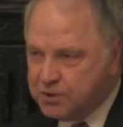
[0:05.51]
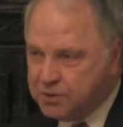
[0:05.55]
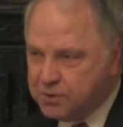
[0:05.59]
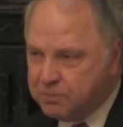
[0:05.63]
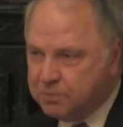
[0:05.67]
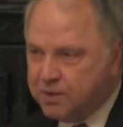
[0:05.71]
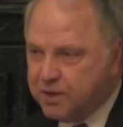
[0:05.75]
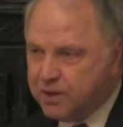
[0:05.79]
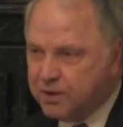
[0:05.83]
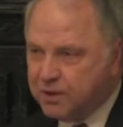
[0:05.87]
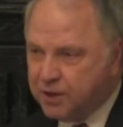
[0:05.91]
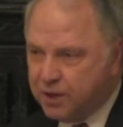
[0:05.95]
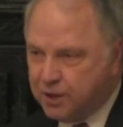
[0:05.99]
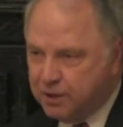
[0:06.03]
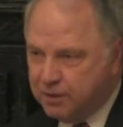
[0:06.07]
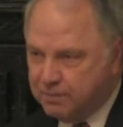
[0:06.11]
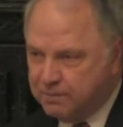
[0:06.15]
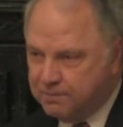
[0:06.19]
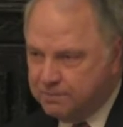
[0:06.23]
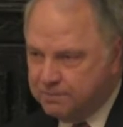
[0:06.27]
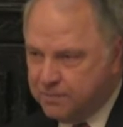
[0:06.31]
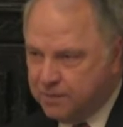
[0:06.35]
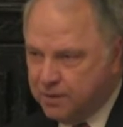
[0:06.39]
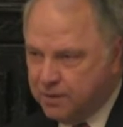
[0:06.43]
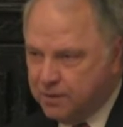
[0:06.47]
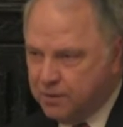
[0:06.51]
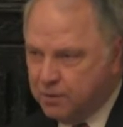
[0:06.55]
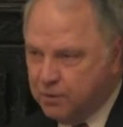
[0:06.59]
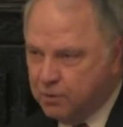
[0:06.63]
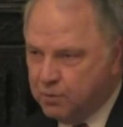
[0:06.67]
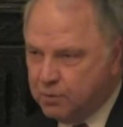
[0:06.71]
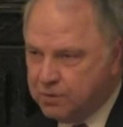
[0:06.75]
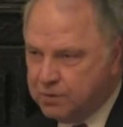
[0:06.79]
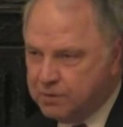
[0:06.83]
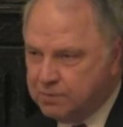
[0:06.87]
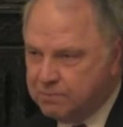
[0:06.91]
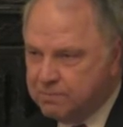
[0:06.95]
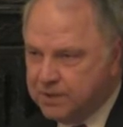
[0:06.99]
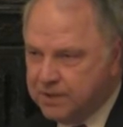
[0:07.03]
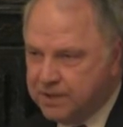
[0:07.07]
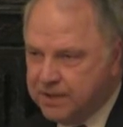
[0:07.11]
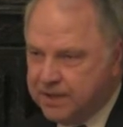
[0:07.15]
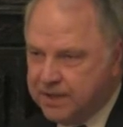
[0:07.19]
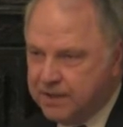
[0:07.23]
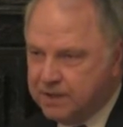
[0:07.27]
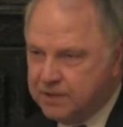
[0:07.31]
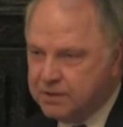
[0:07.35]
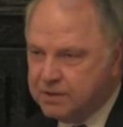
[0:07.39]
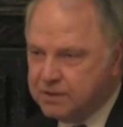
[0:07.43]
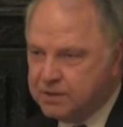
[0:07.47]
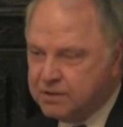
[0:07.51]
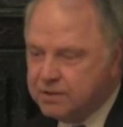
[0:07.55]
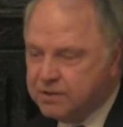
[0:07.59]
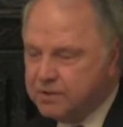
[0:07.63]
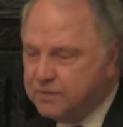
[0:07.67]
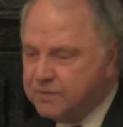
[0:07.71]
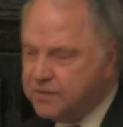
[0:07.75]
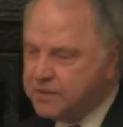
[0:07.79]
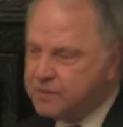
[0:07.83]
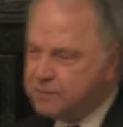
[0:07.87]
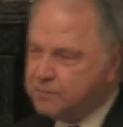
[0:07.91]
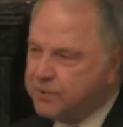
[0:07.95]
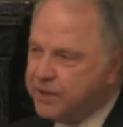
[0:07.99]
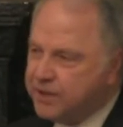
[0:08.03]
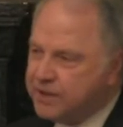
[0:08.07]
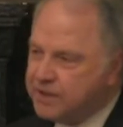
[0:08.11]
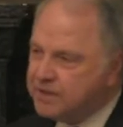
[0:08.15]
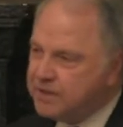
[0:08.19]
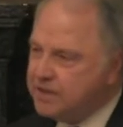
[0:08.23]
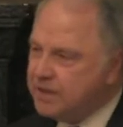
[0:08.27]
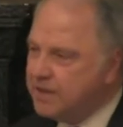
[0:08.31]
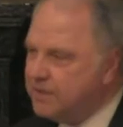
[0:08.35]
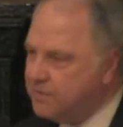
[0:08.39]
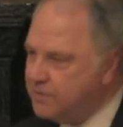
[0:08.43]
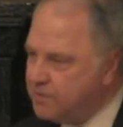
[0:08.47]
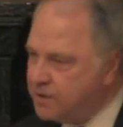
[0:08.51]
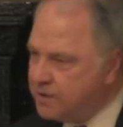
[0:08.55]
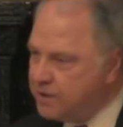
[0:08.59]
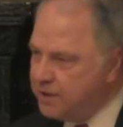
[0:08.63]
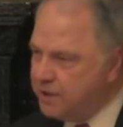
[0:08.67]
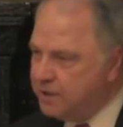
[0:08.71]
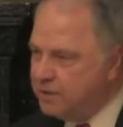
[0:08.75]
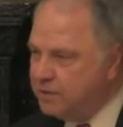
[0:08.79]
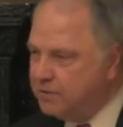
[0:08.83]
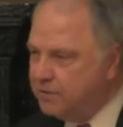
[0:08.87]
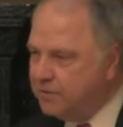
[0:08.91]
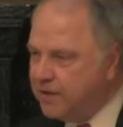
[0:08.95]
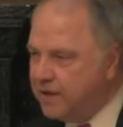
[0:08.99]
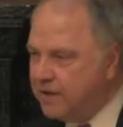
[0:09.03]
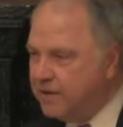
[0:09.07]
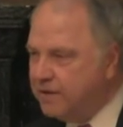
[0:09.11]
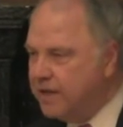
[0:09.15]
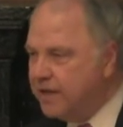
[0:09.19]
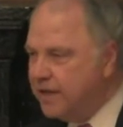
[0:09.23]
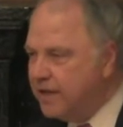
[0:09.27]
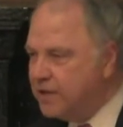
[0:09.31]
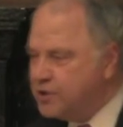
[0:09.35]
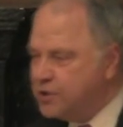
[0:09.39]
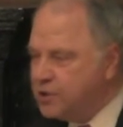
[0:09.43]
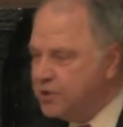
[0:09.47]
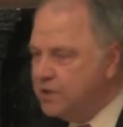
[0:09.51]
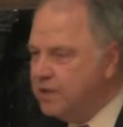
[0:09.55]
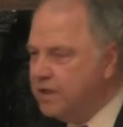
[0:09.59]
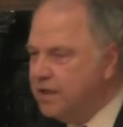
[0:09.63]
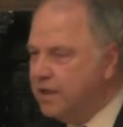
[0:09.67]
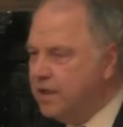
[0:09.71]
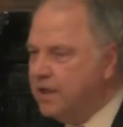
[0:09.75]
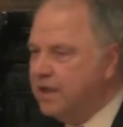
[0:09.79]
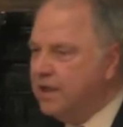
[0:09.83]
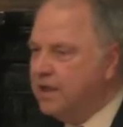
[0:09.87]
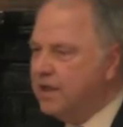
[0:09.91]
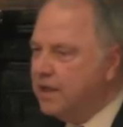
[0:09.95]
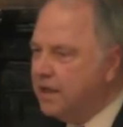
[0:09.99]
Shapiro, who will begin to serve as president of the Teagle Foundation